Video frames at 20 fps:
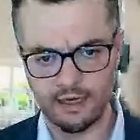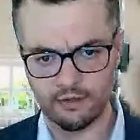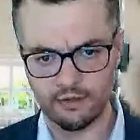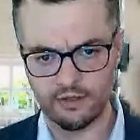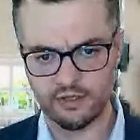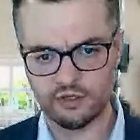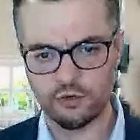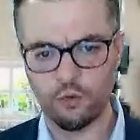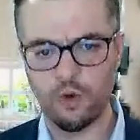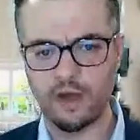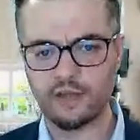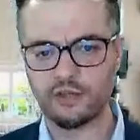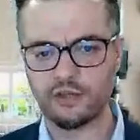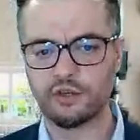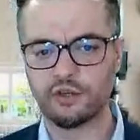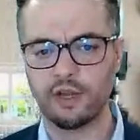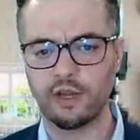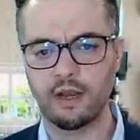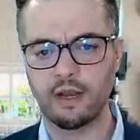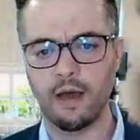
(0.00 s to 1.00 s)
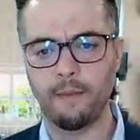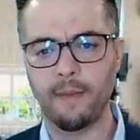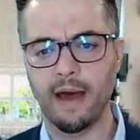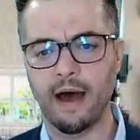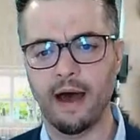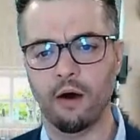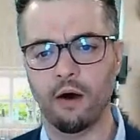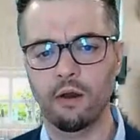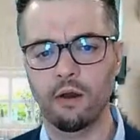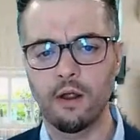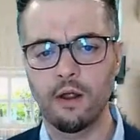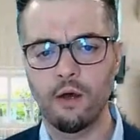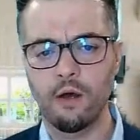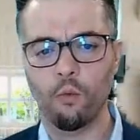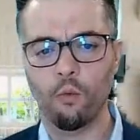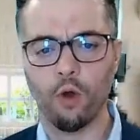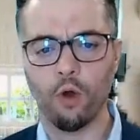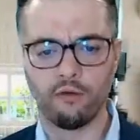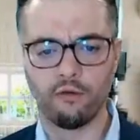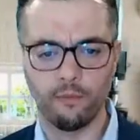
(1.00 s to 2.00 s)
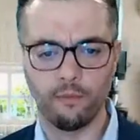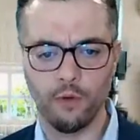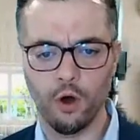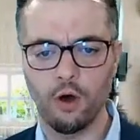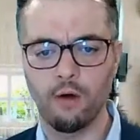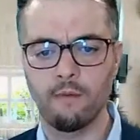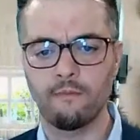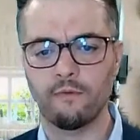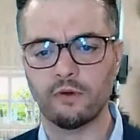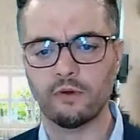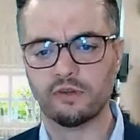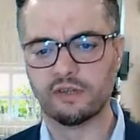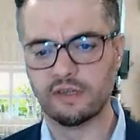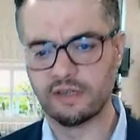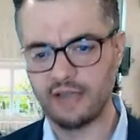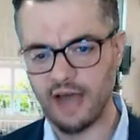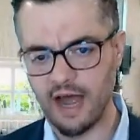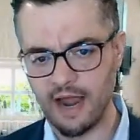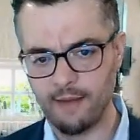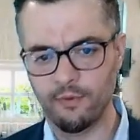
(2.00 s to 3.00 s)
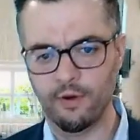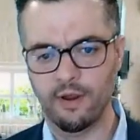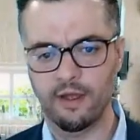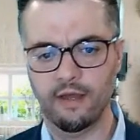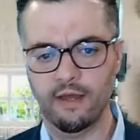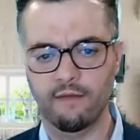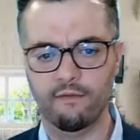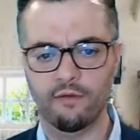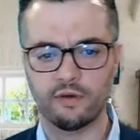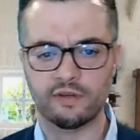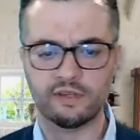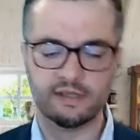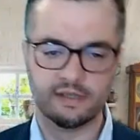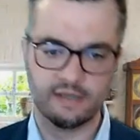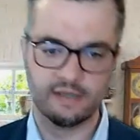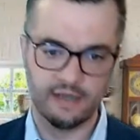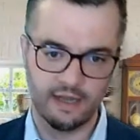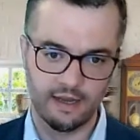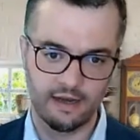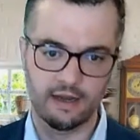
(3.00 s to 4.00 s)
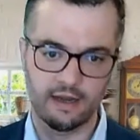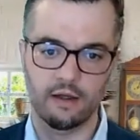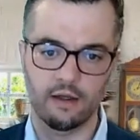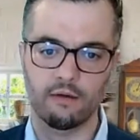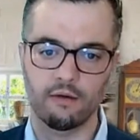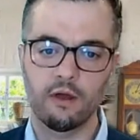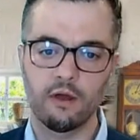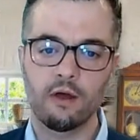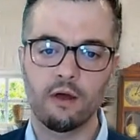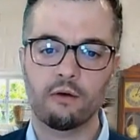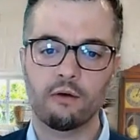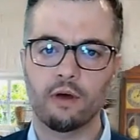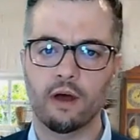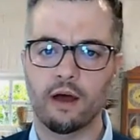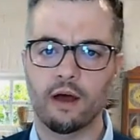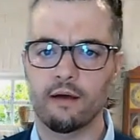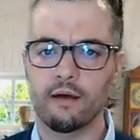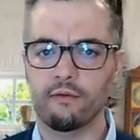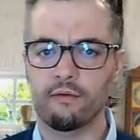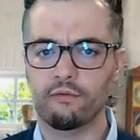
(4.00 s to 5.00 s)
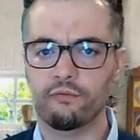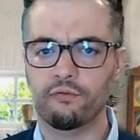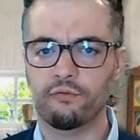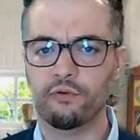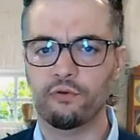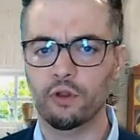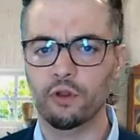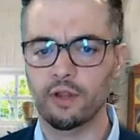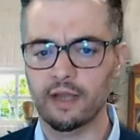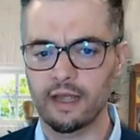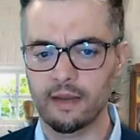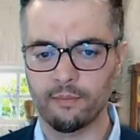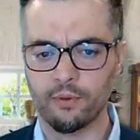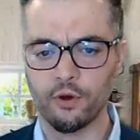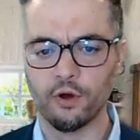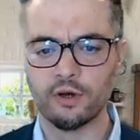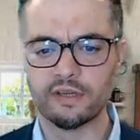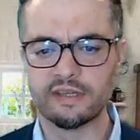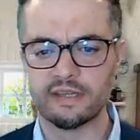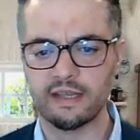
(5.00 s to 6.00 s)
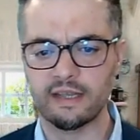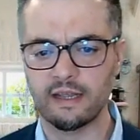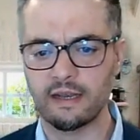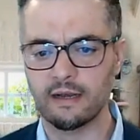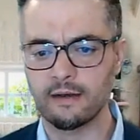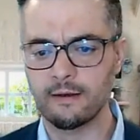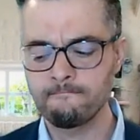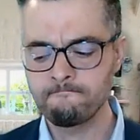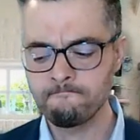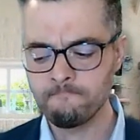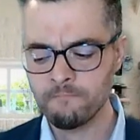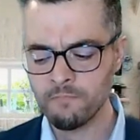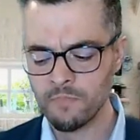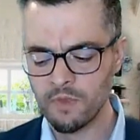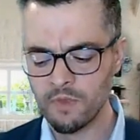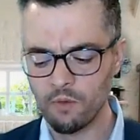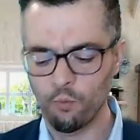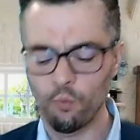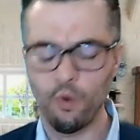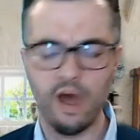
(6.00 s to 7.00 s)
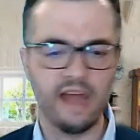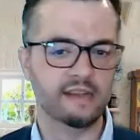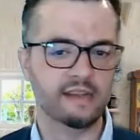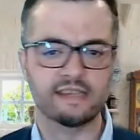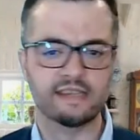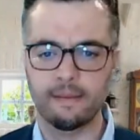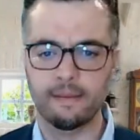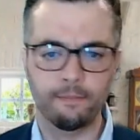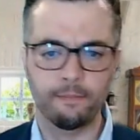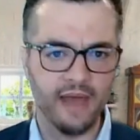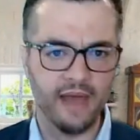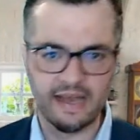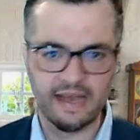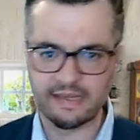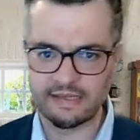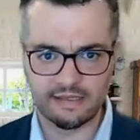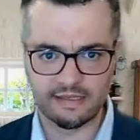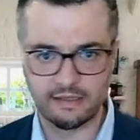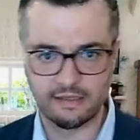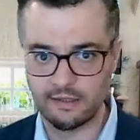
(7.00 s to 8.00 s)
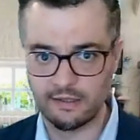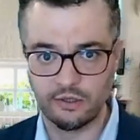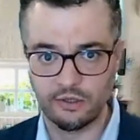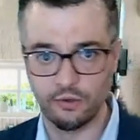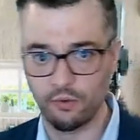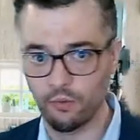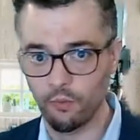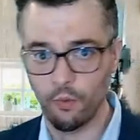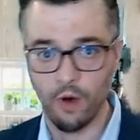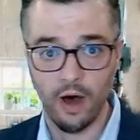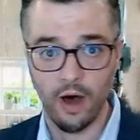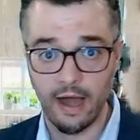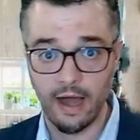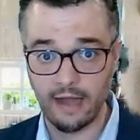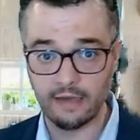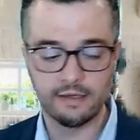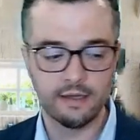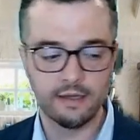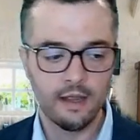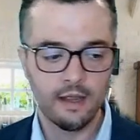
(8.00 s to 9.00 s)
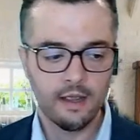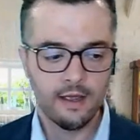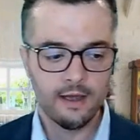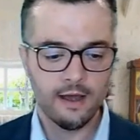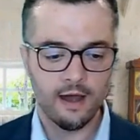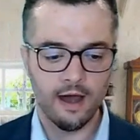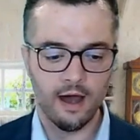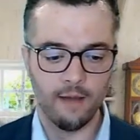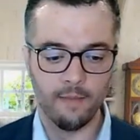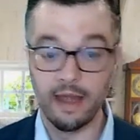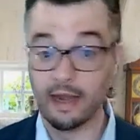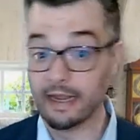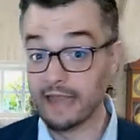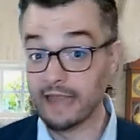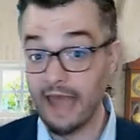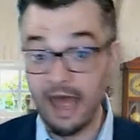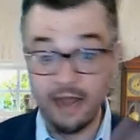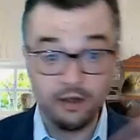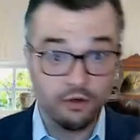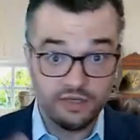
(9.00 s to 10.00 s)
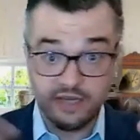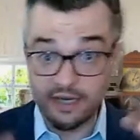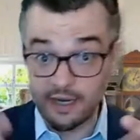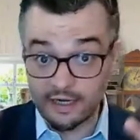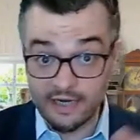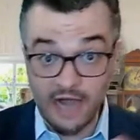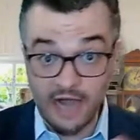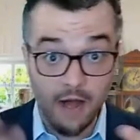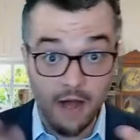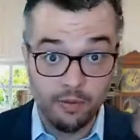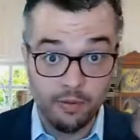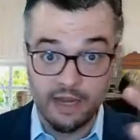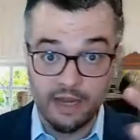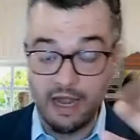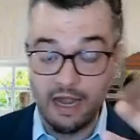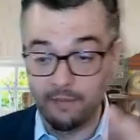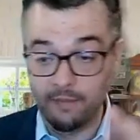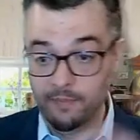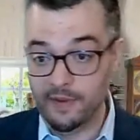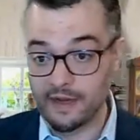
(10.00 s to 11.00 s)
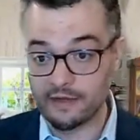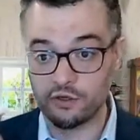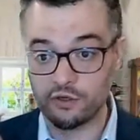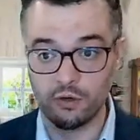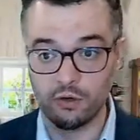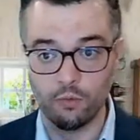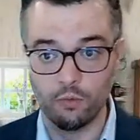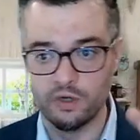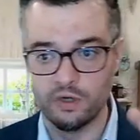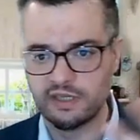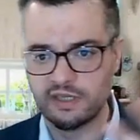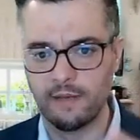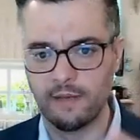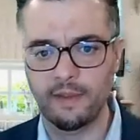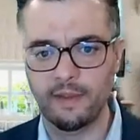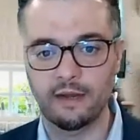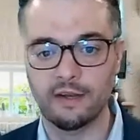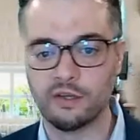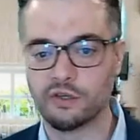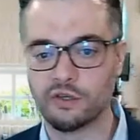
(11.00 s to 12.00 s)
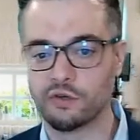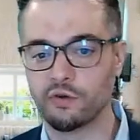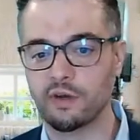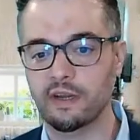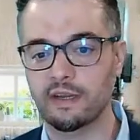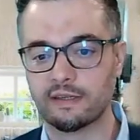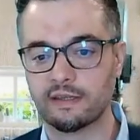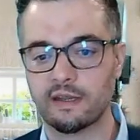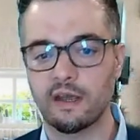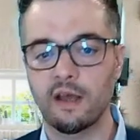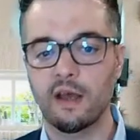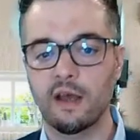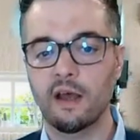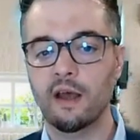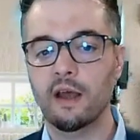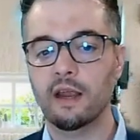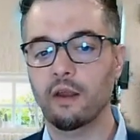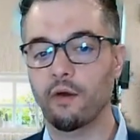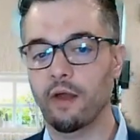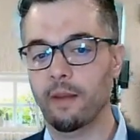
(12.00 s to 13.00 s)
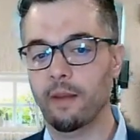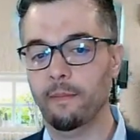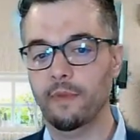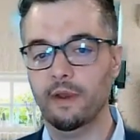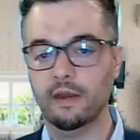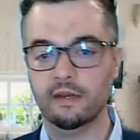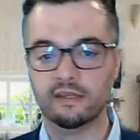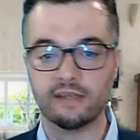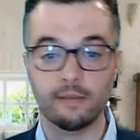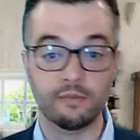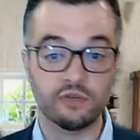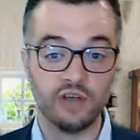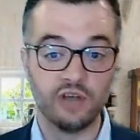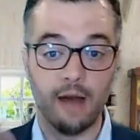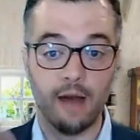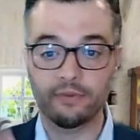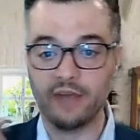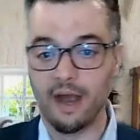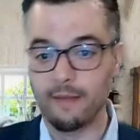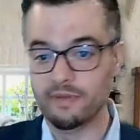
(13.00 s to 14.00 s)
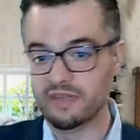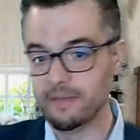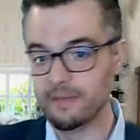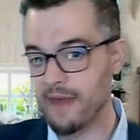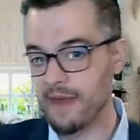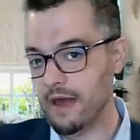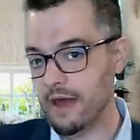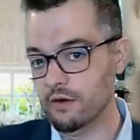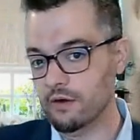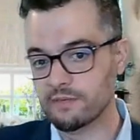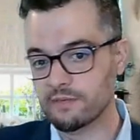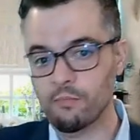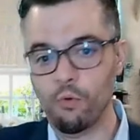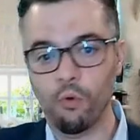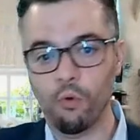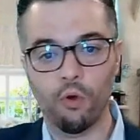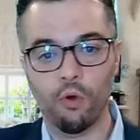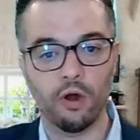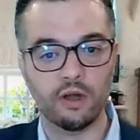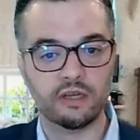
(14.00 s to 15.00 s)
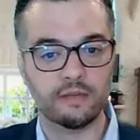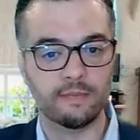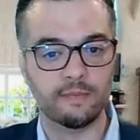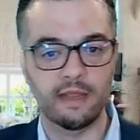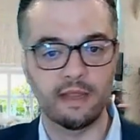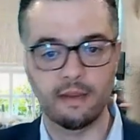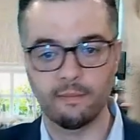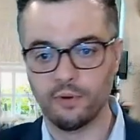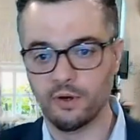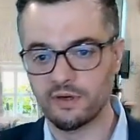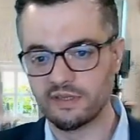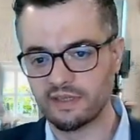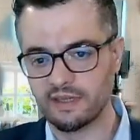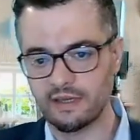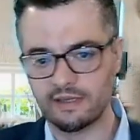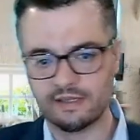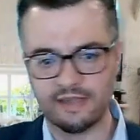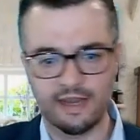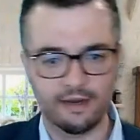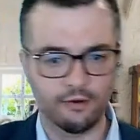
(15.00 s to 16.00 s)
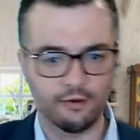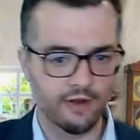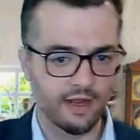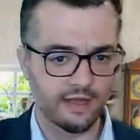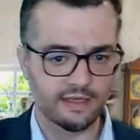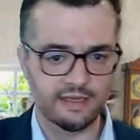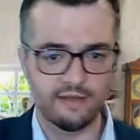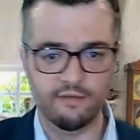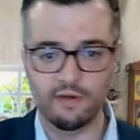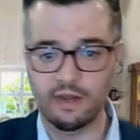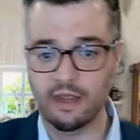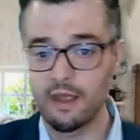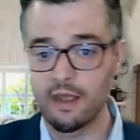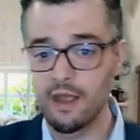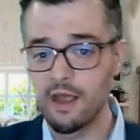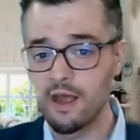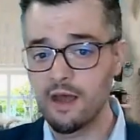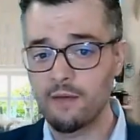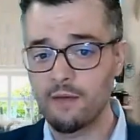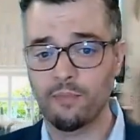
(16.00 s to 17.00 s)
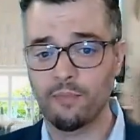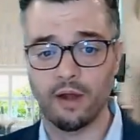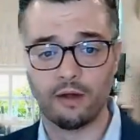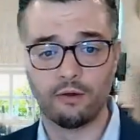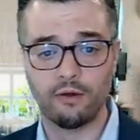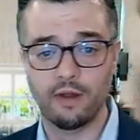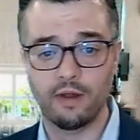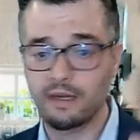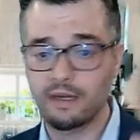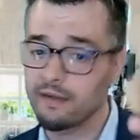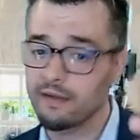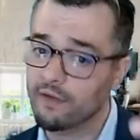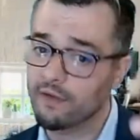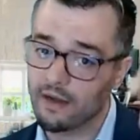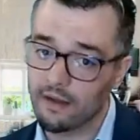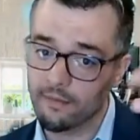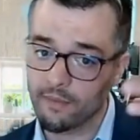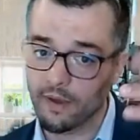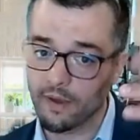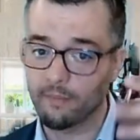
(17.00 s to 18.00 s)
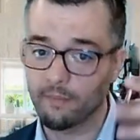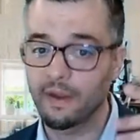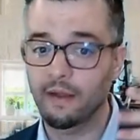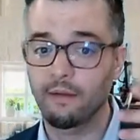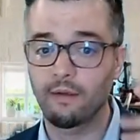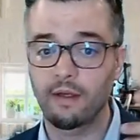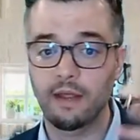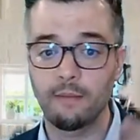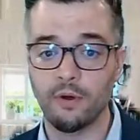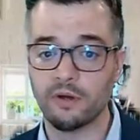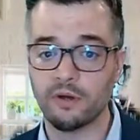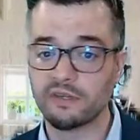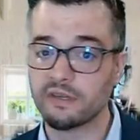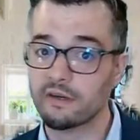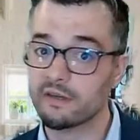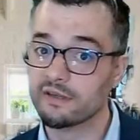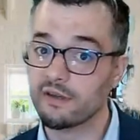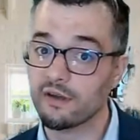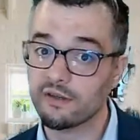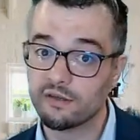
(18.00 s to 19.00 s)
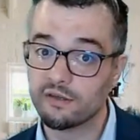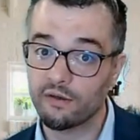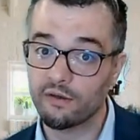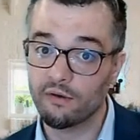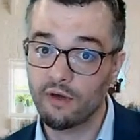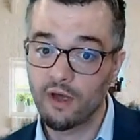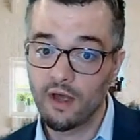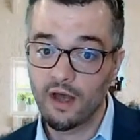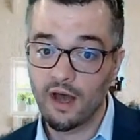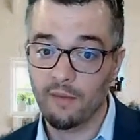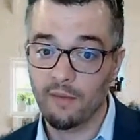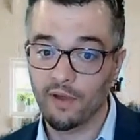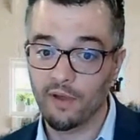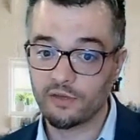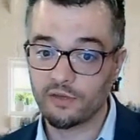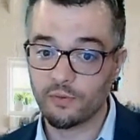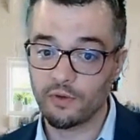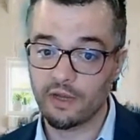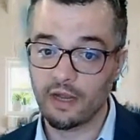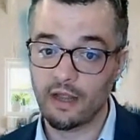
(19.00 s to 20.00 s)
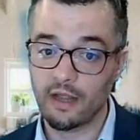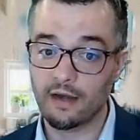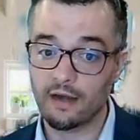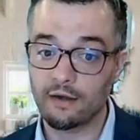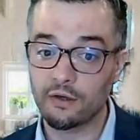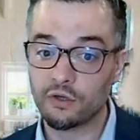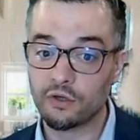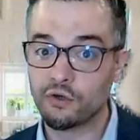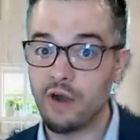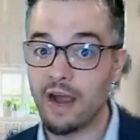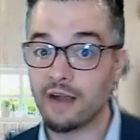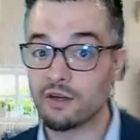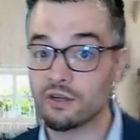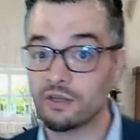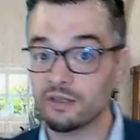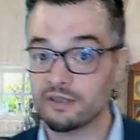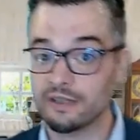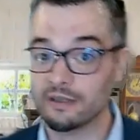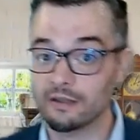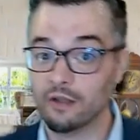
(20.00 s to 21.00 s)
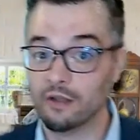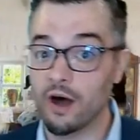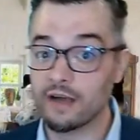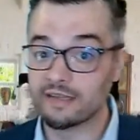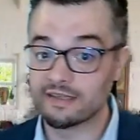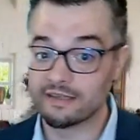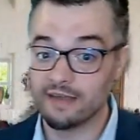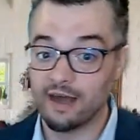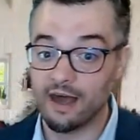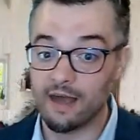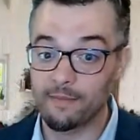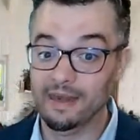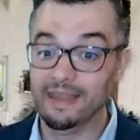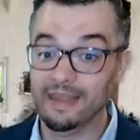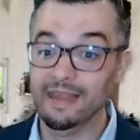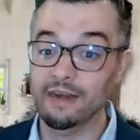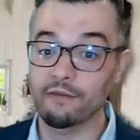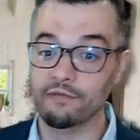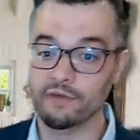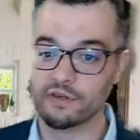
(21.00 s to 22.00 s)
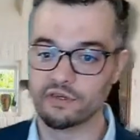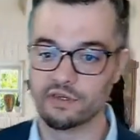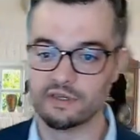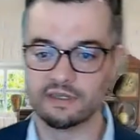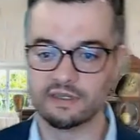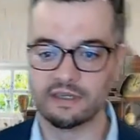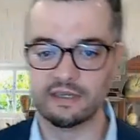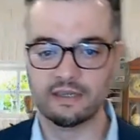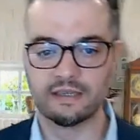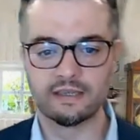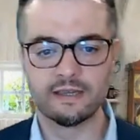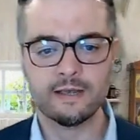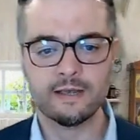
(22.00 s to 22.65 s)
this question about work from home versus hybrid versus fully in person. When's it best to do what? And again, you're seeing a complicated picture where some industries, in some job types, it matters more to be in person, say creativity, but being in person is also a place where you get a lot of distractions and lost time and inefficiencies.